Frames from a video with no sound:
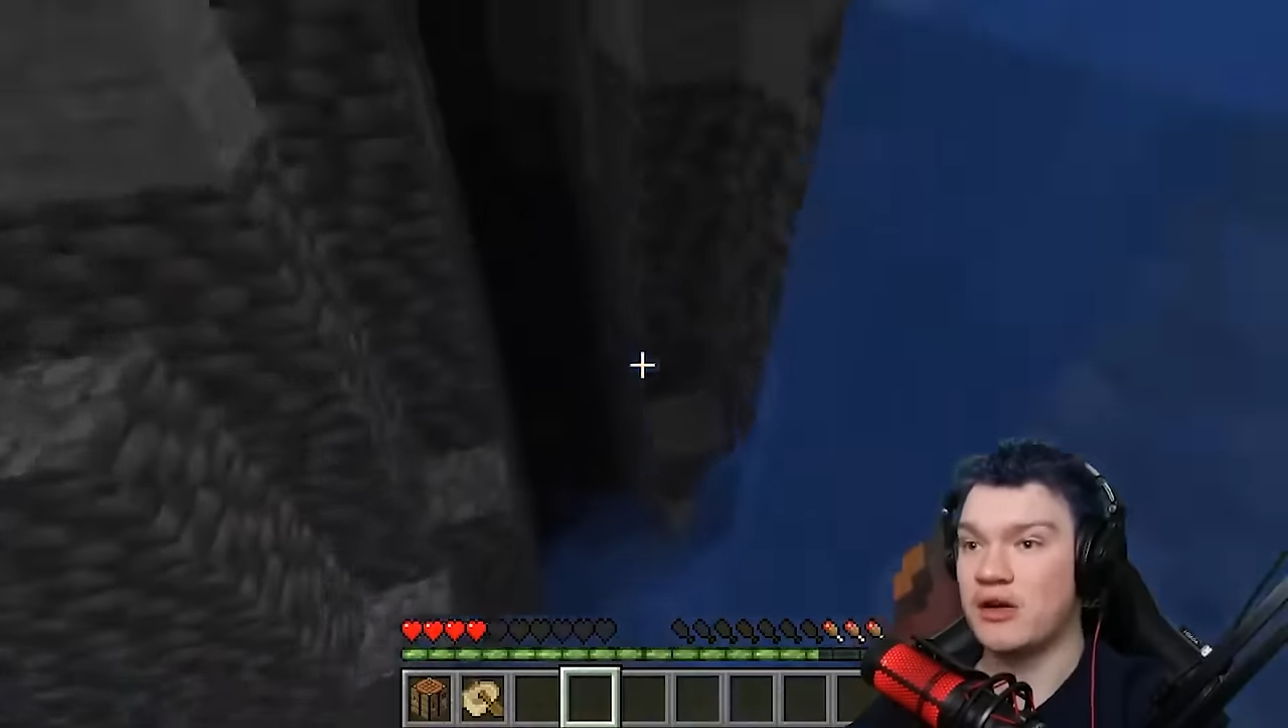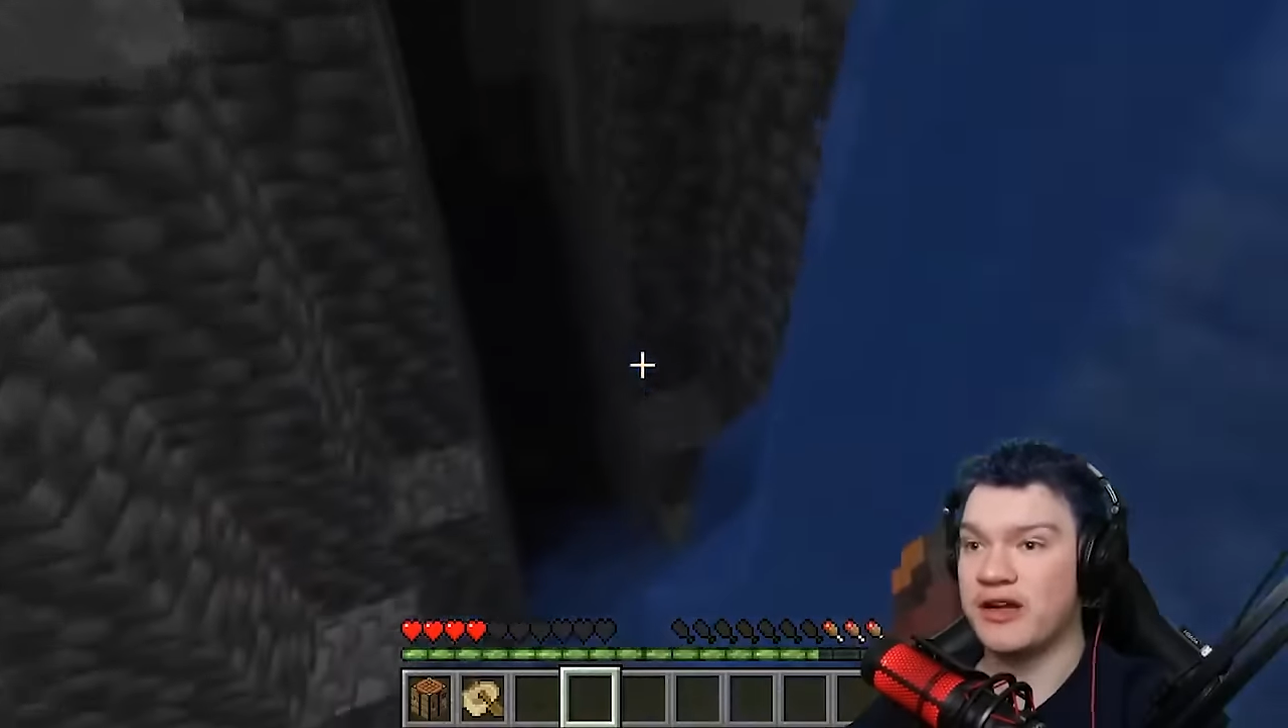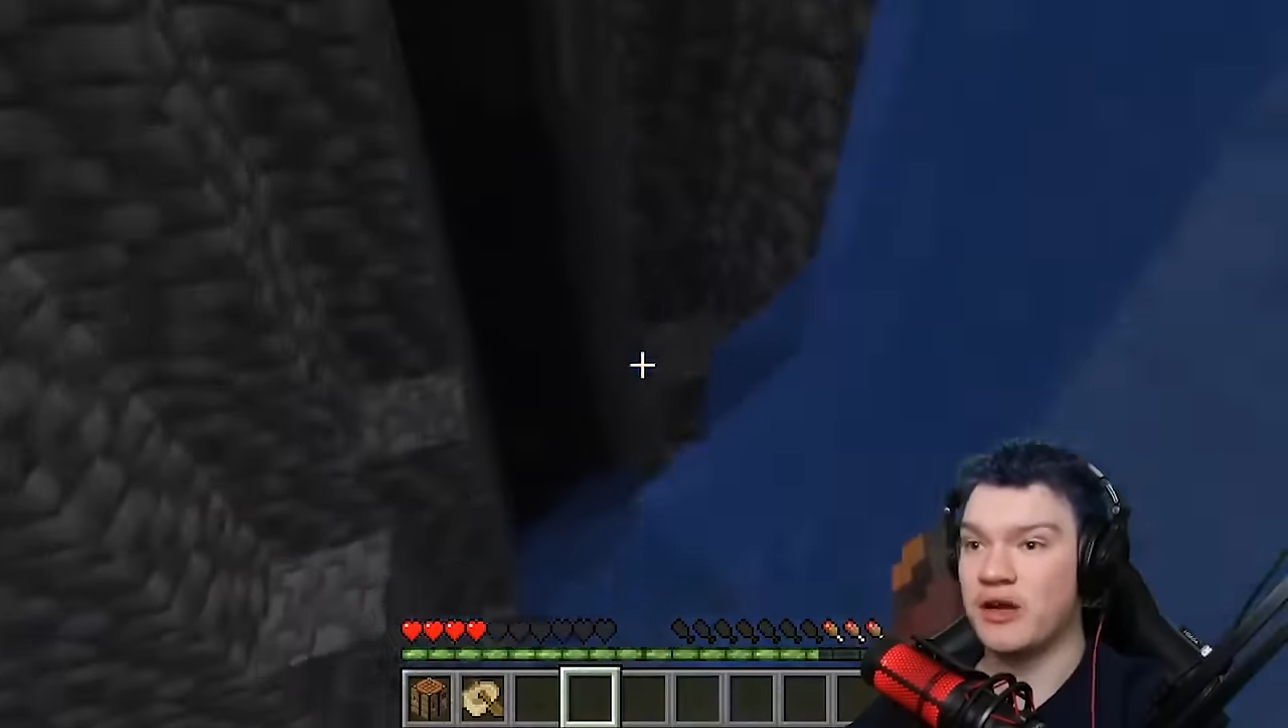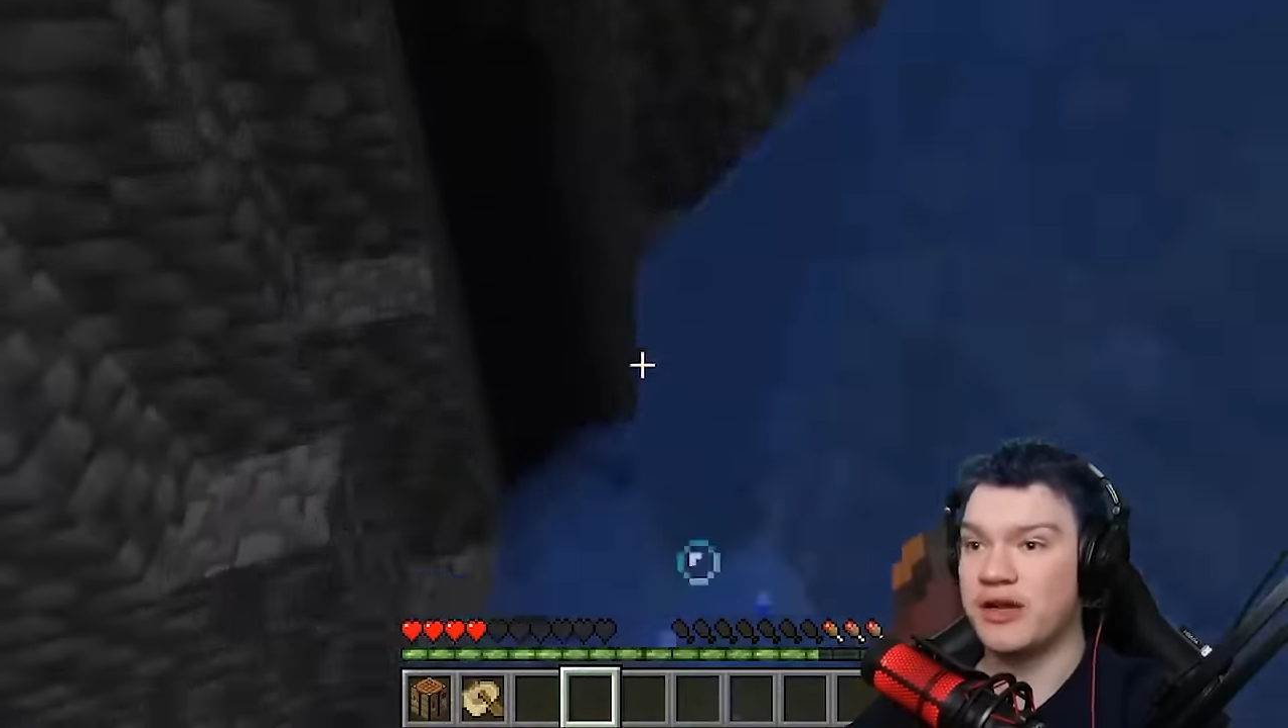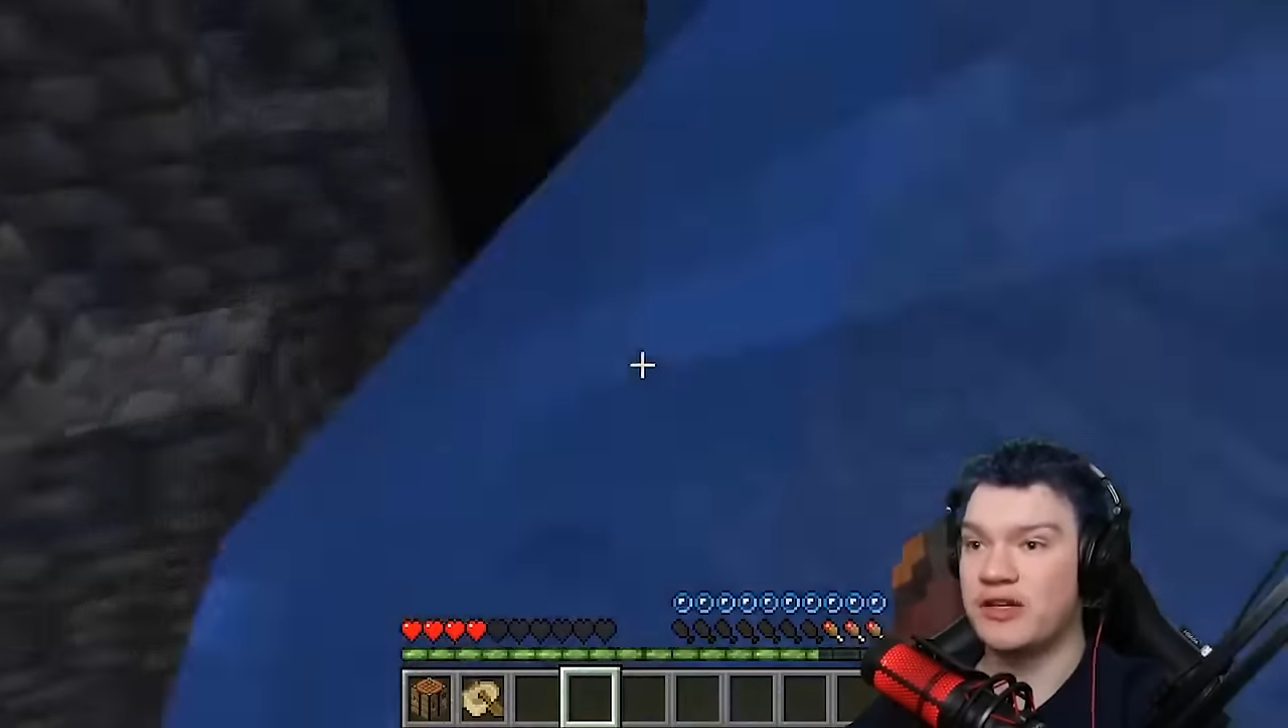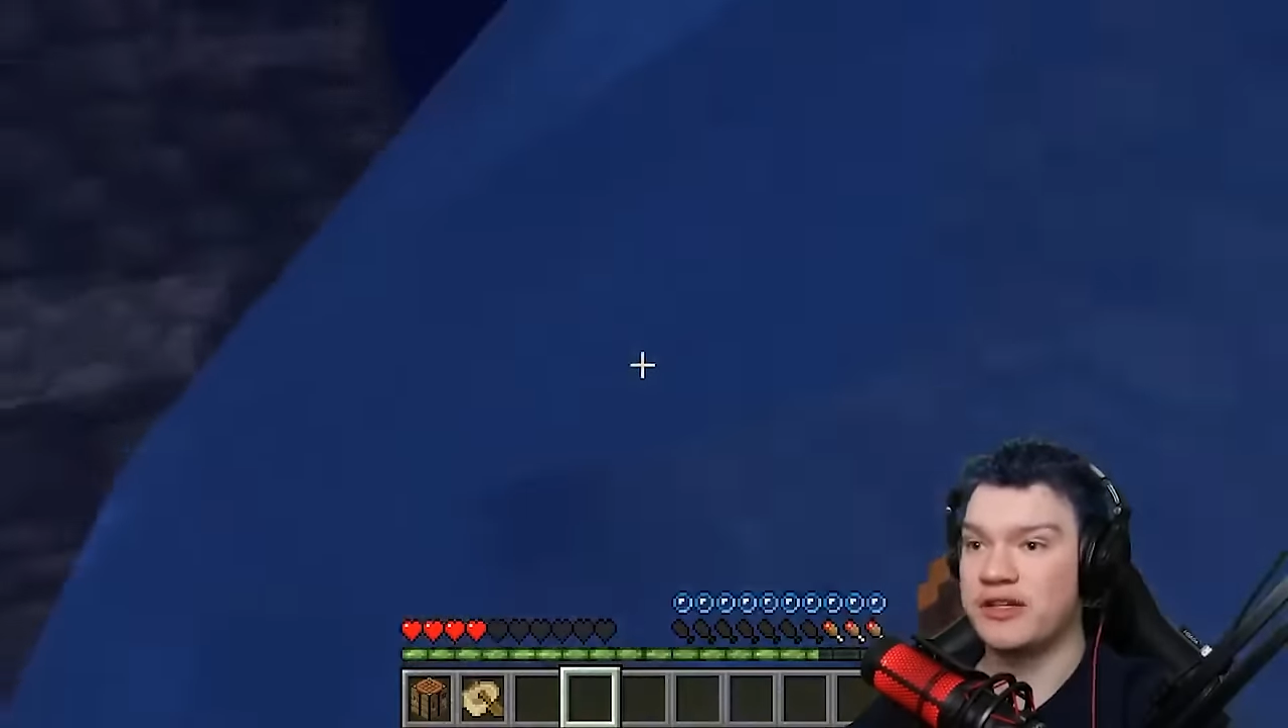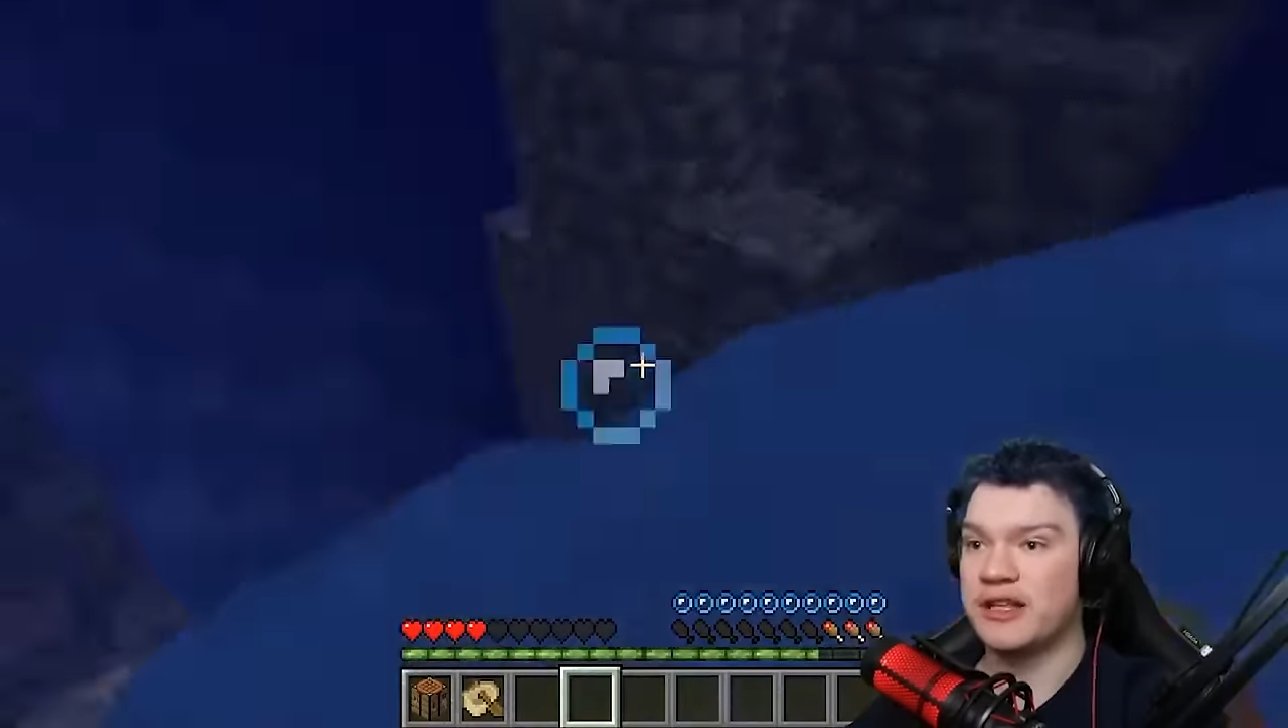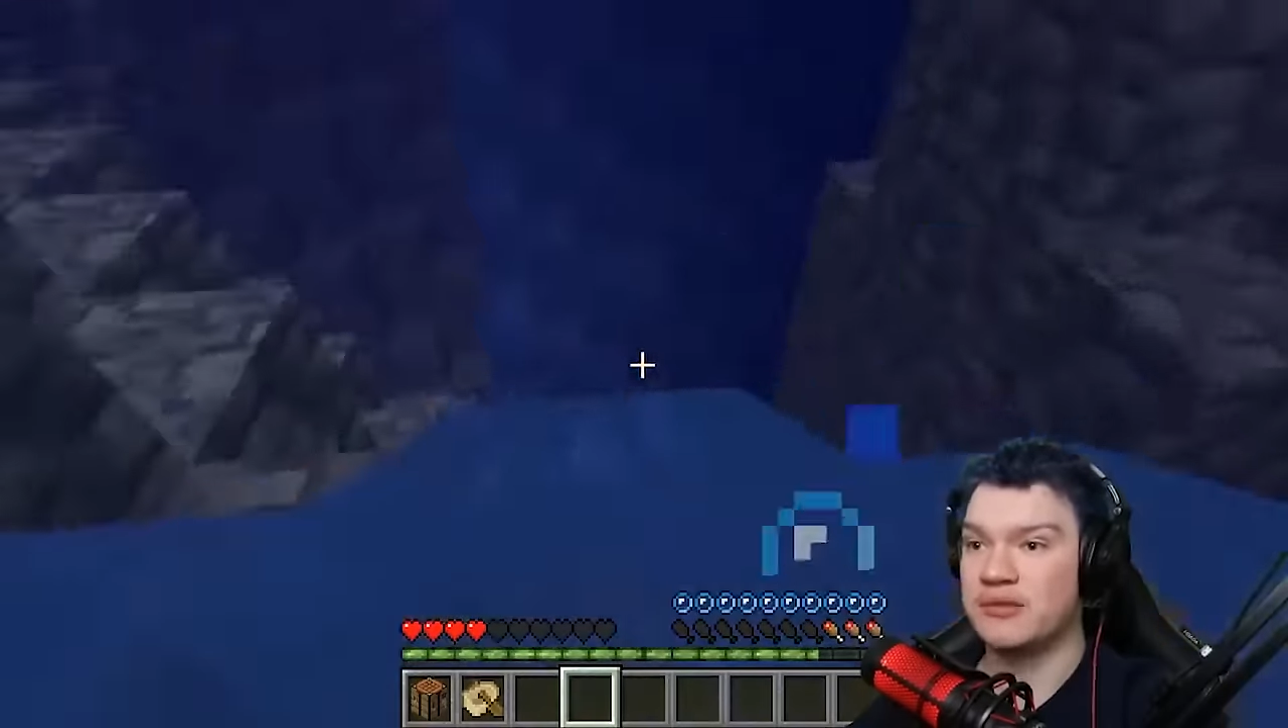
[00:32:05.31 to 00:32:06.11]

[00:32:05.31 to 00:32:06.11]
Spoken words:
Oh my god, he could